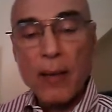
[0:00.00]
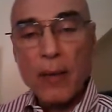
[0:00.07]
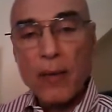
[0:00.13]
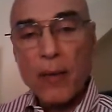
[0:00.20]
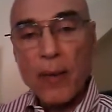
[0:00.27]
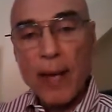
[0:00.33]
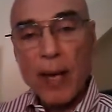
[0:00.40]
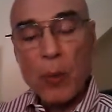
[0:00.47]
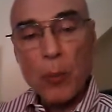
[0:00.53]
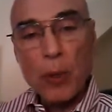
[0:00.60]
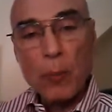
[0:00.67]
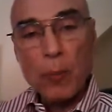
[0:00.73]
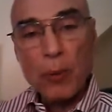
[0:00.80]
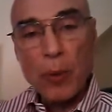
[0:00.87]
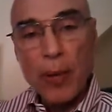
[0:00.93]
that
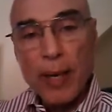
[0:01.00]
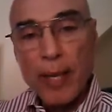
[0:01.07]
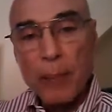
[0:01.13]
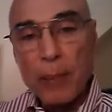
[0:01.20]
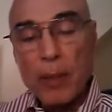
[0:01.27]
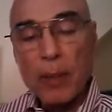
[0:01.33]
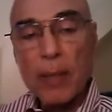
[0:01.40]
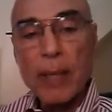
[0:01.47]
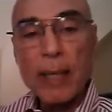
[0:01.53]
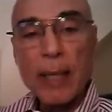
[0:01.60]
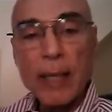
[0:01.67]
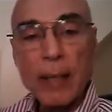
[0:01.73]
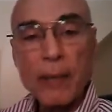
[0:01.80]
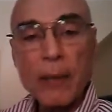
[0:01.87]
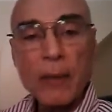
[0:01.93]
would prohibit
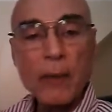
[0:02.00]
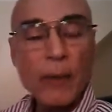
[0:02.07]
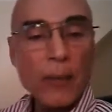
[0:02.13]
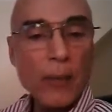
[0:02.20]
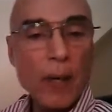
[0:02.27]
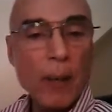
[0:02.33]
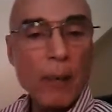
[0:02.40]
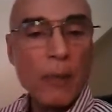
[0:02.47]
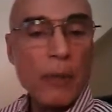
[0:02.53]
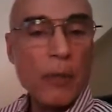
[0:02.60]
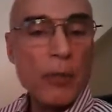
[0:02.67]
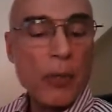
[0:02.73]
even from